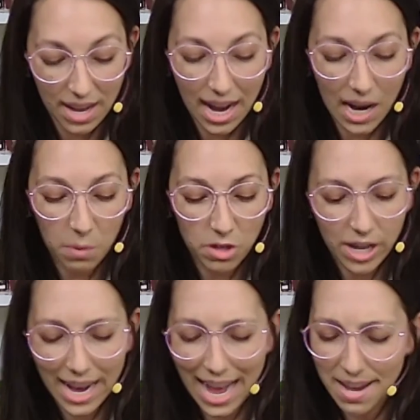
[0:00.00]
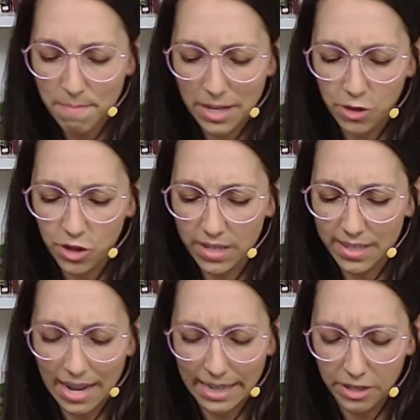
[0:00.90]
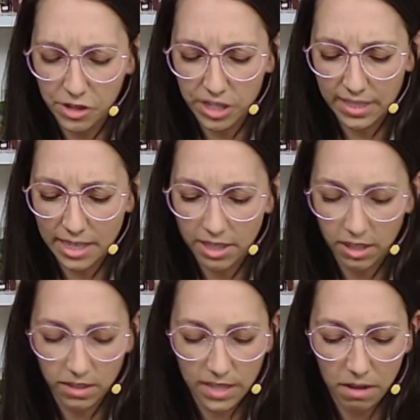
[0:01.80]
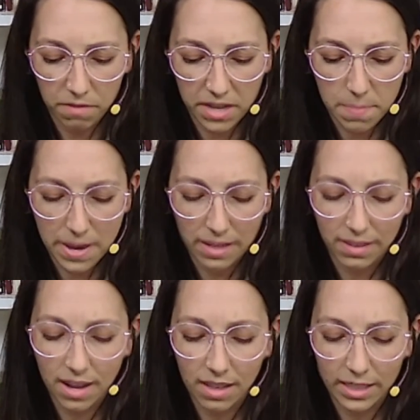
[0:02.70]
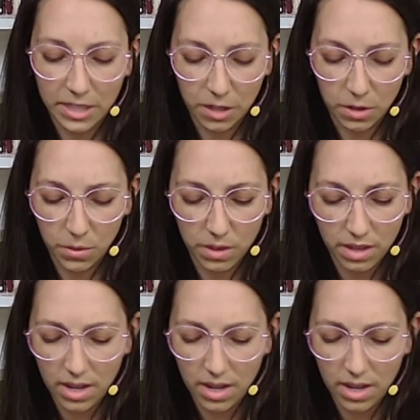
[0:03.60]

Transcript: I wish I hadn't mentioned Dinah, she said to herself in a melancholy tone.